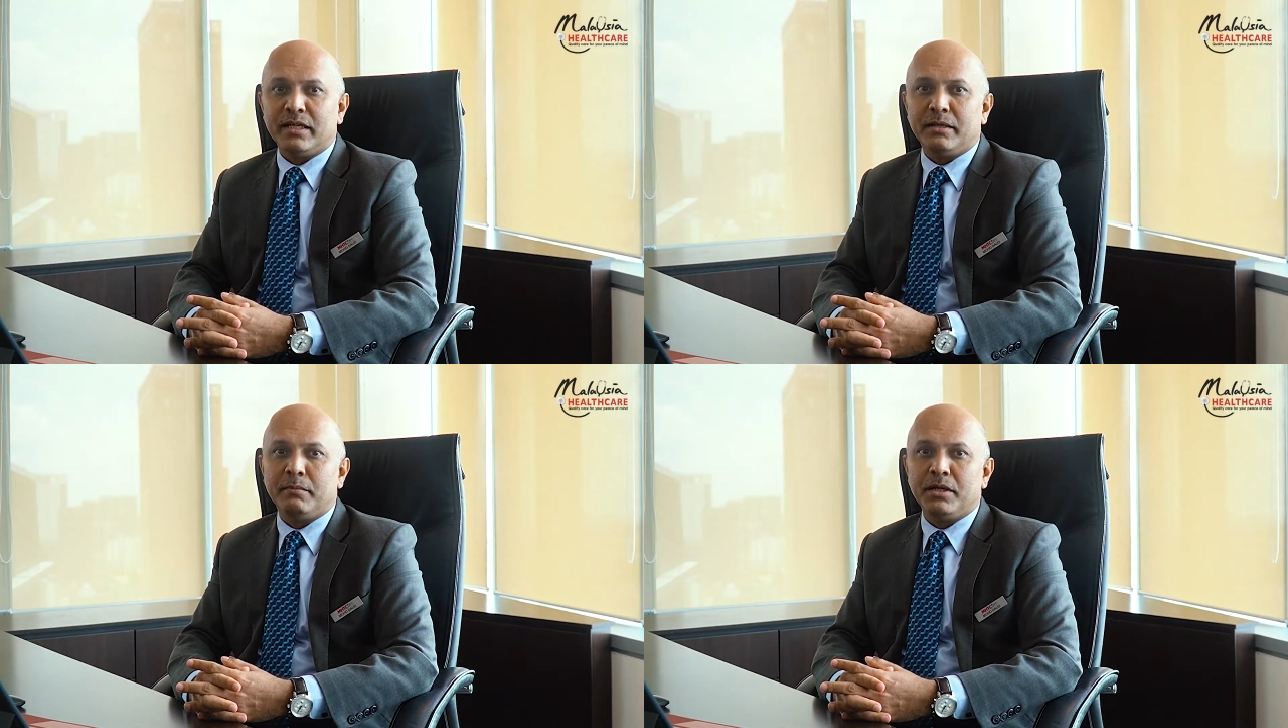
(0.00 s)

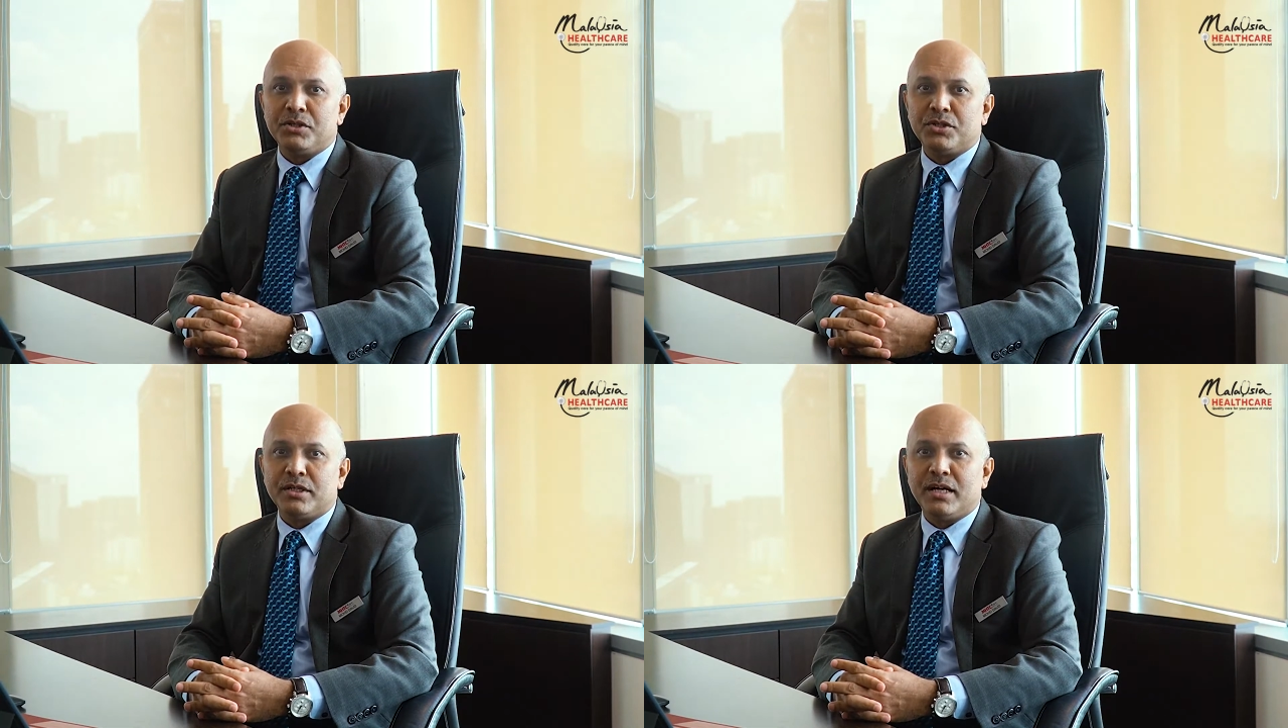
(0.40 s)
in
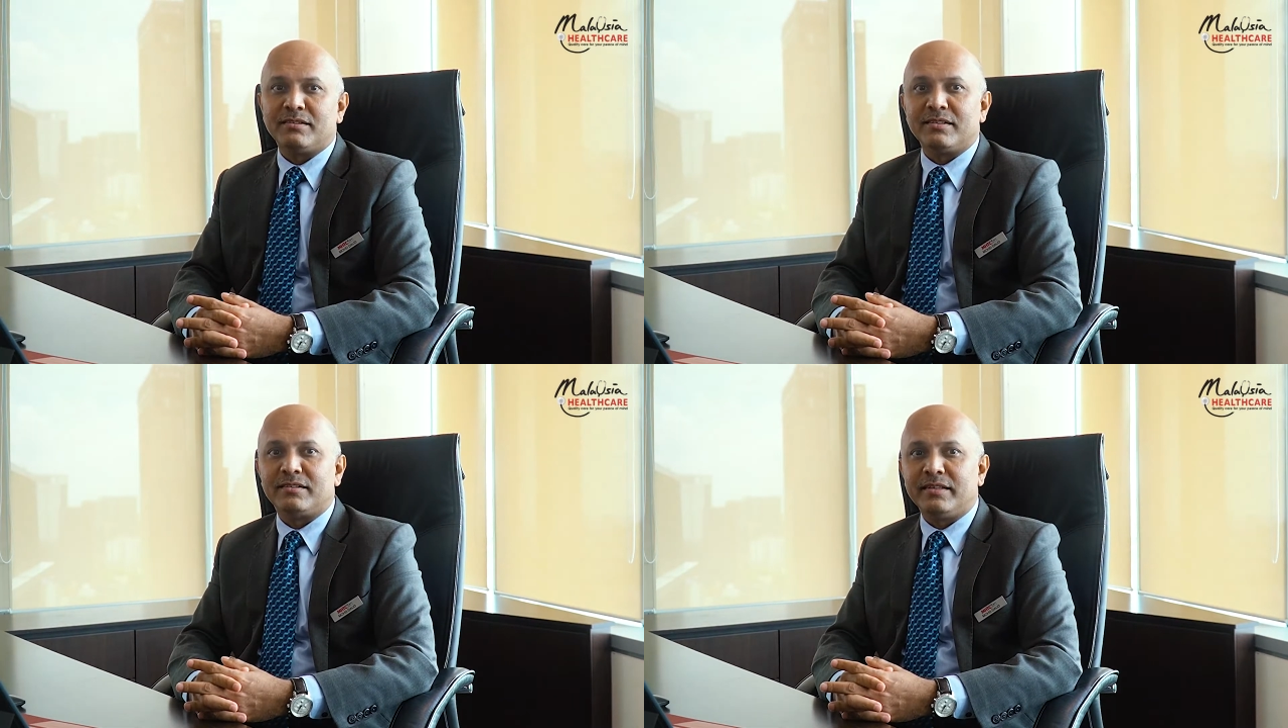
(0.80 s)
Malaysia
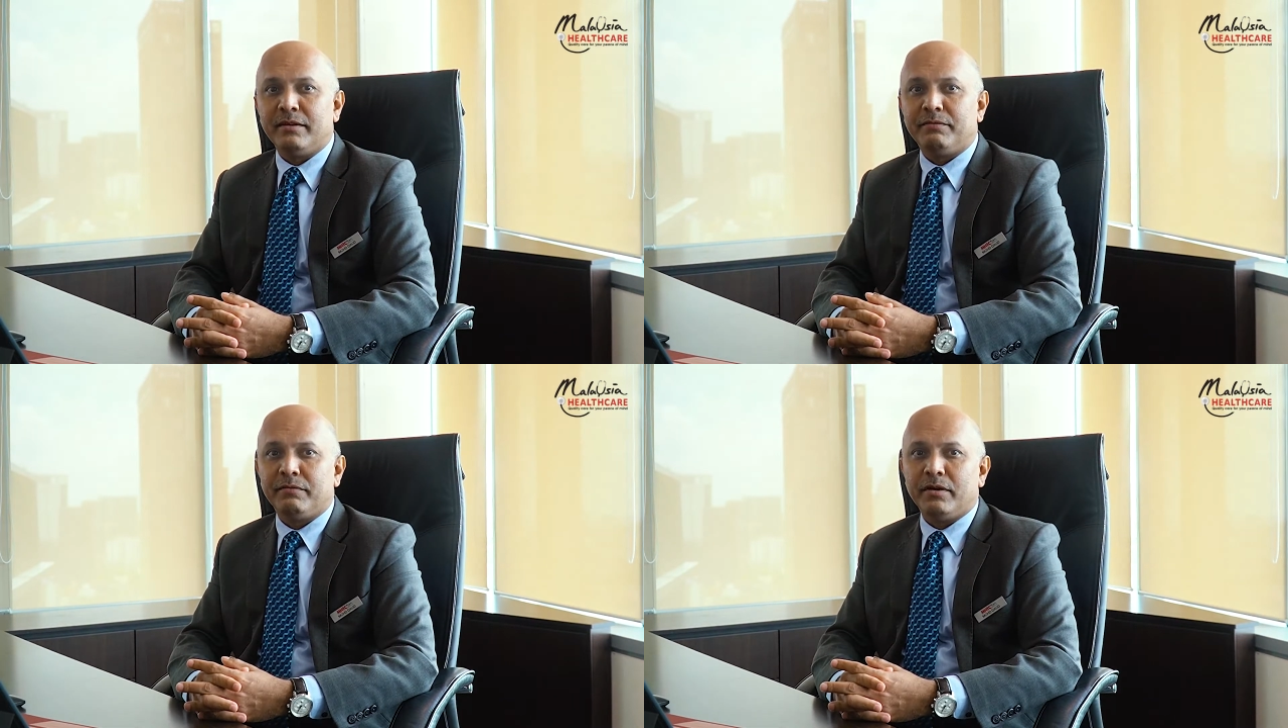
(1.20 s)
as a
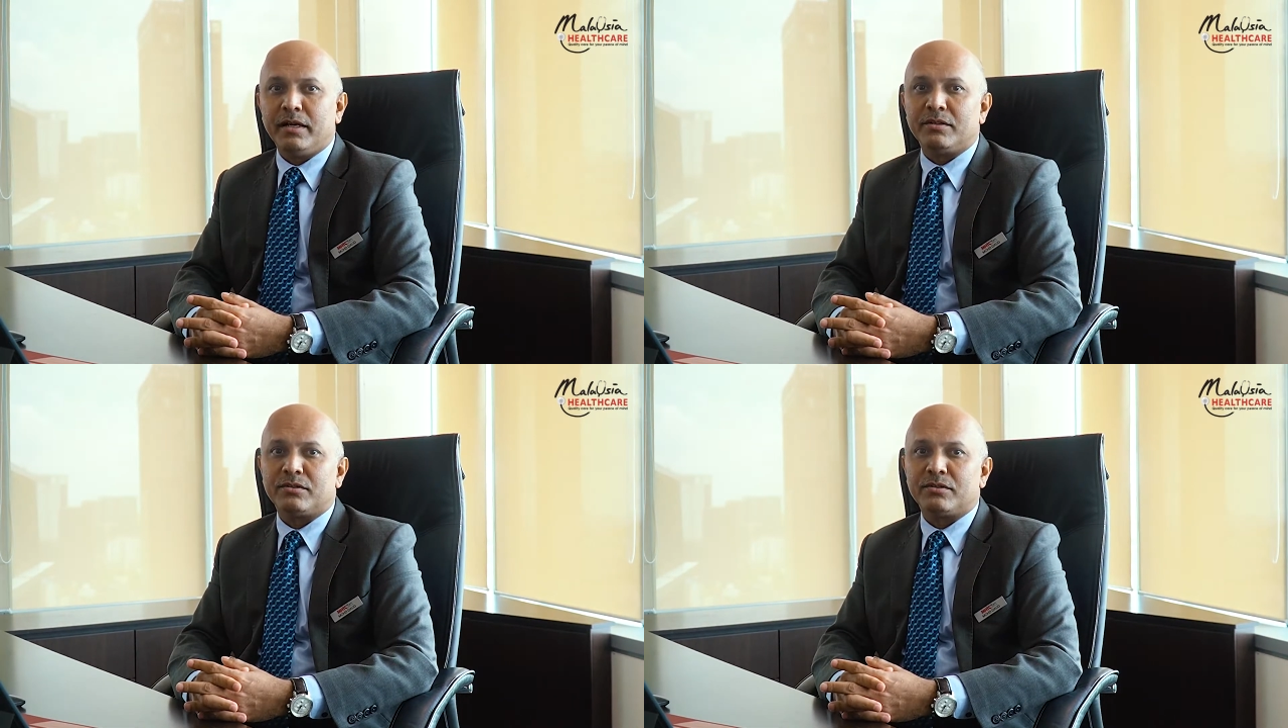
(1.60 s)
safe and